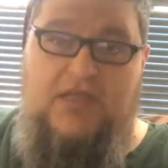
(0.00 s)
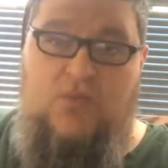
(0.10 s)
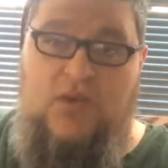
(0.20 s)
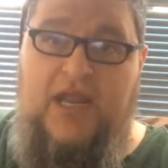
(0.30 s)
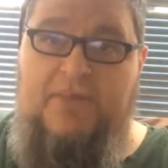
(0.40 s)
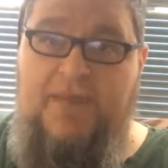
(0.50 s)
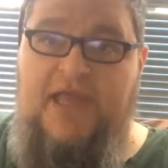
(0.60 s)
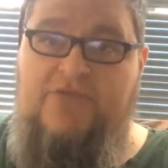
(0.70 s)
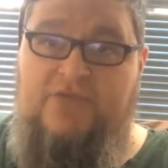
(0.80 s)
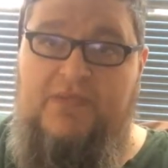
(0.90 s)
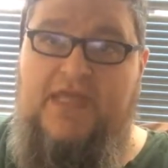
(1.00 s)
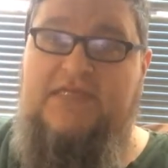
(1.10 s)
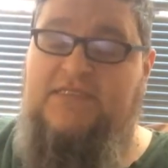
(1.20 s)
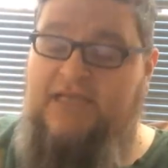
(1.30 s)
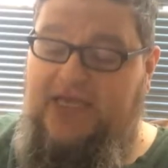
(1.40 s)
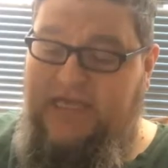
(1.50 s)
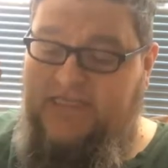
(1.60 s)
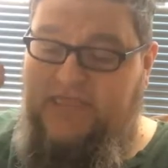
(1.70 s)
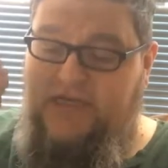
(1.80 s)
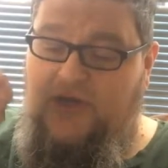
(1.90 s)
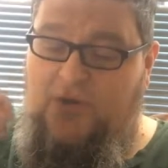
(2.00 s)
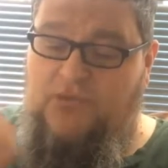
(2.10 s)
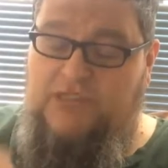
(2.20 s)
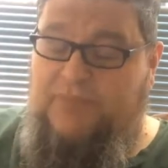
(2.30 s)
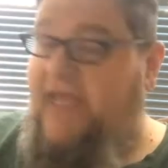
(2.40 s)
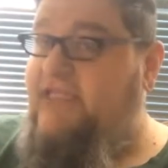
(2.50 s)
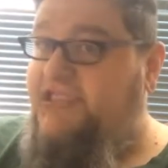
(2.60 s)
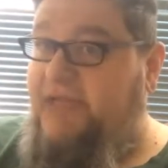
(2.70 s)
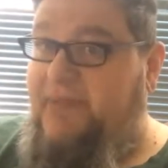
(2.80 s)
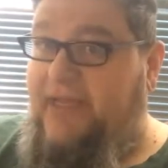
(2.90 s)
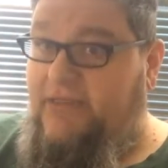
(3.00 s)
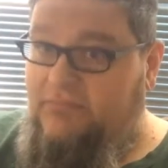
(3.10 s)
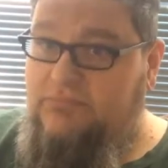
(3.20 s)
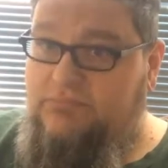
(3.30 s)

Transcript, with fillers: what I make from this is going to go to pay the shipping